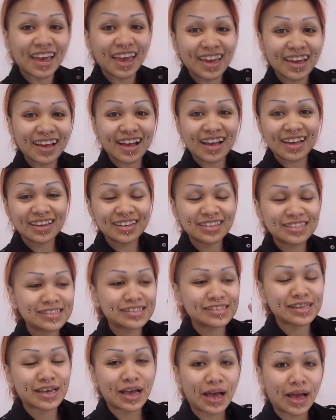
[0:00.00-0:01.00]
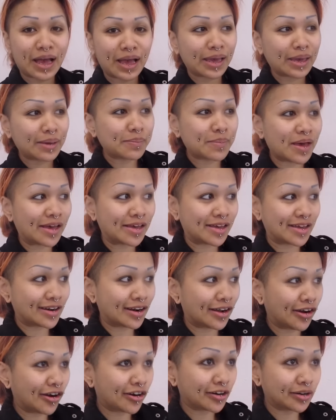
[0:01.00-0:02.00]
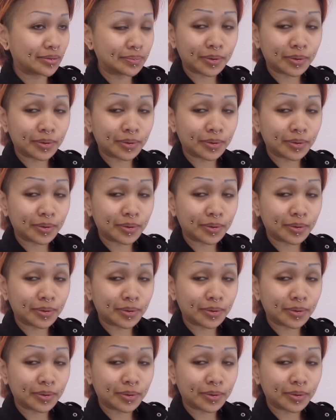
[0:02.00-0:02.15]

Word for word: Hey guys, I'm at our